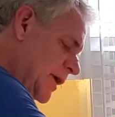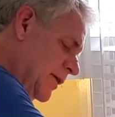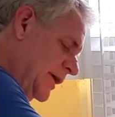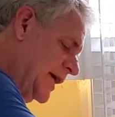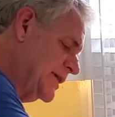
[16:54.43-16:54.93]

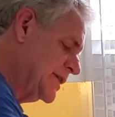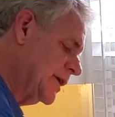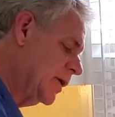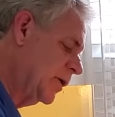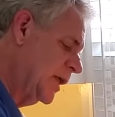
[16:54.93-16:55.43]
Okay,
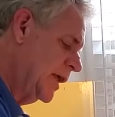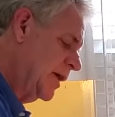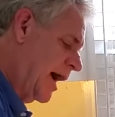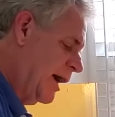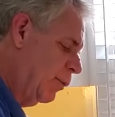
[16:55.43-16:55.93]
so
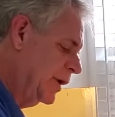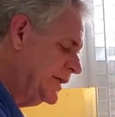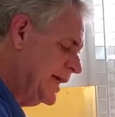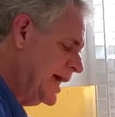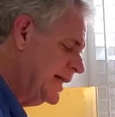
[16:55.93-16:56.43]
I
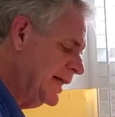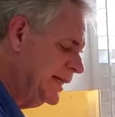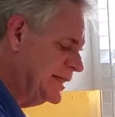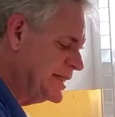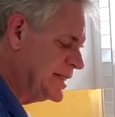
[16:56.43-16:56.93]
wouldn't add
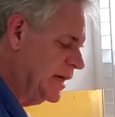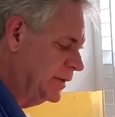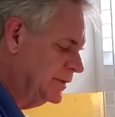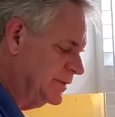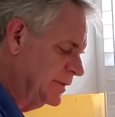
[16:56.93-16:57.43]
any
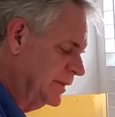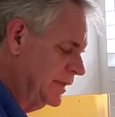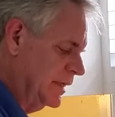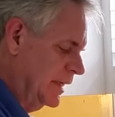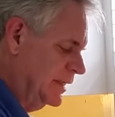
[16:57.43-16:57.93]
salt
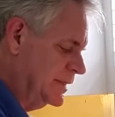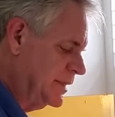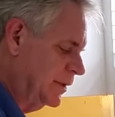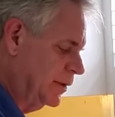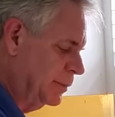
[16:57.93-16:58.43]

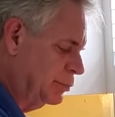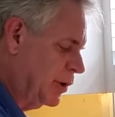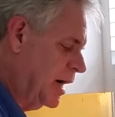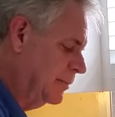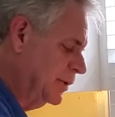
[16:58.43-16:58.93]
until
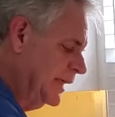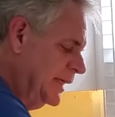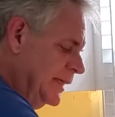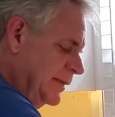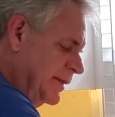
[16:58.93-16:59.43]

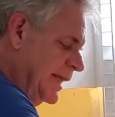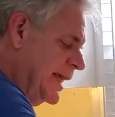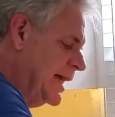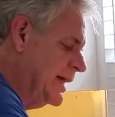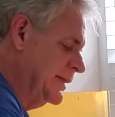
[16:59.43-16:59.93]
probably the
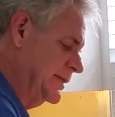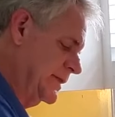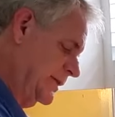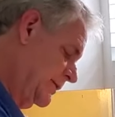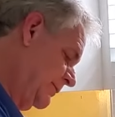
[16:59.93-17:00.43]
end.
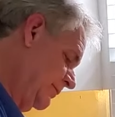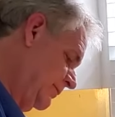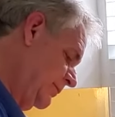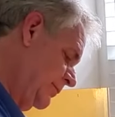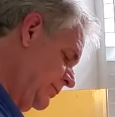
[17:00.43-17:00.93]

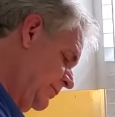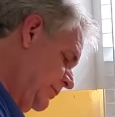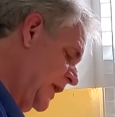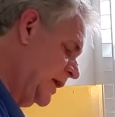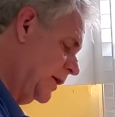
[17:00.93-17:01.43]

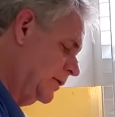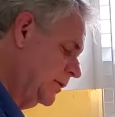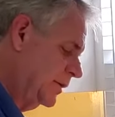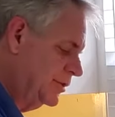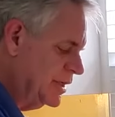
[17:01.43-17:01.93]
You know,
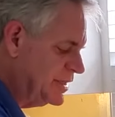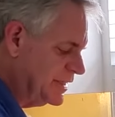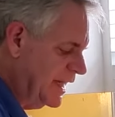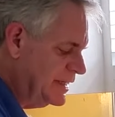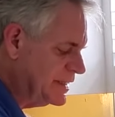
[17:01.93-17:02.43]
just
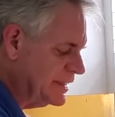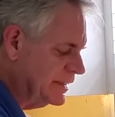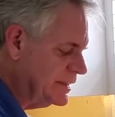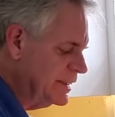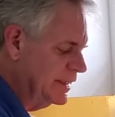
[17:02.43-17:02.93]
taste
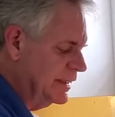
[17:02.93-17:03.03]
it,